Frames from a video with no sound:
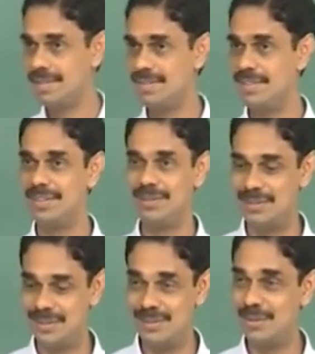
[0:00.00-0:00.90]
if there are
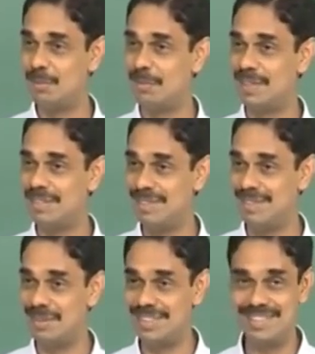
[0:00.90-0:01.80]
no Nobel Prize
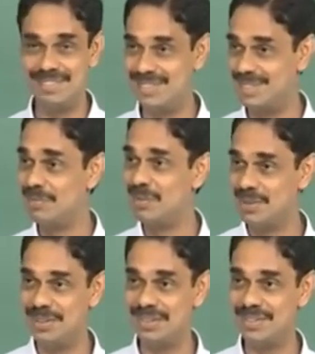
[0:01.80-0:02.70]
winning questions we will move
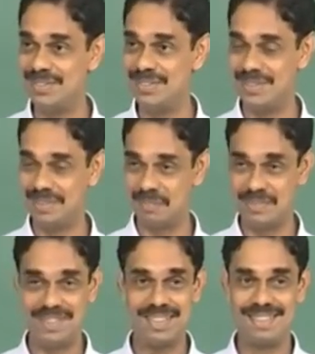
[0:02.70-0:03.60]
on to uh,
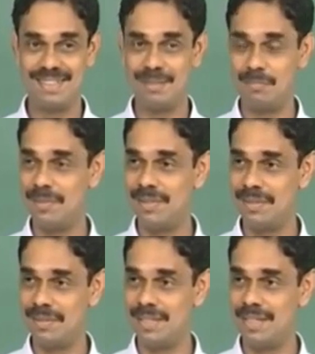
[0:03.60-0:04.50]

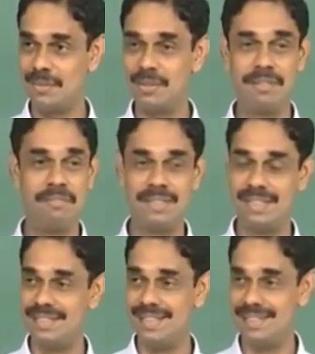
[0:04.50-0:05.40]
uh, acoustic fields
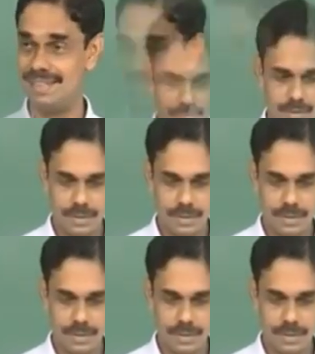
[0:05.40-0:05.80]
and cylinders.